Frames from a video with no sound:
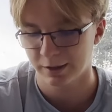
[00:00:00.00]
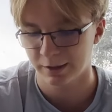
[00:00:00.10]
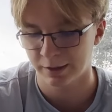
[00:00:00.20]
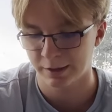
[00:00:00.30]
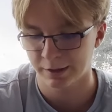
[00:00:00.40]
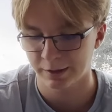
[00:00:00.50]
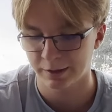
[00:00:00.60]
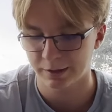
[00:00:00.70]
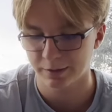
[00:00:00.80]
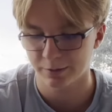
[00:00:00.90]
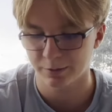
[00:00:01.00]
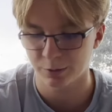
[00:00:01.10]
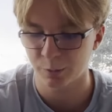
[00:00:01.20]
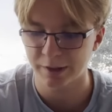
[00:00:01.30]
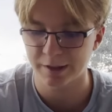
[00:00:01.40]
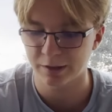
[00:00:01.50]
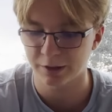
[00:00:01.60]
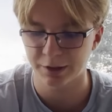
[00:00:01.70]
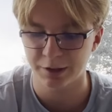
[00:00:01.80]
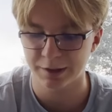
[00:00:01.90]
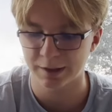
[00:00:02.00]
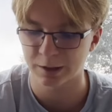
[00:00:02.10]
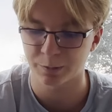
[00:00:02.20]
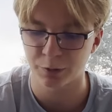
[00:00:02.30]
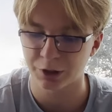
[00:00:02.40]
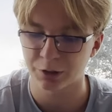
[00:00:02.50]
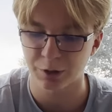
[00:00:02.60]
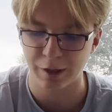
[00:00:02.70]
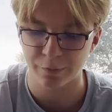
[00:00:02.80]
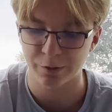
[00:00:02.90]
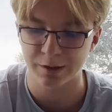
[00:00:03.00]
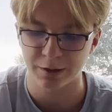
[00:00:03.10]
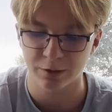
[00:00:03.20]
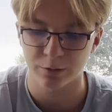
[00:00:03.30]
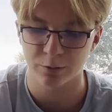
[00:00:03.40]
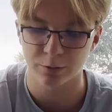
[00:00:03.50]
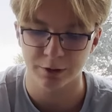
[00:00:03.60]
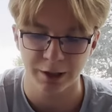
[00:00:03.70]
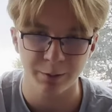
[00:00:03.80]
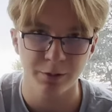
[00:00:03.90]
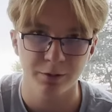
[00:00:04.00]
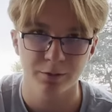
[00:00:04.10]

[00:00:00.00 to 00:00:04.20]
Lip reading: And you basically set up Monkey Dory every single game,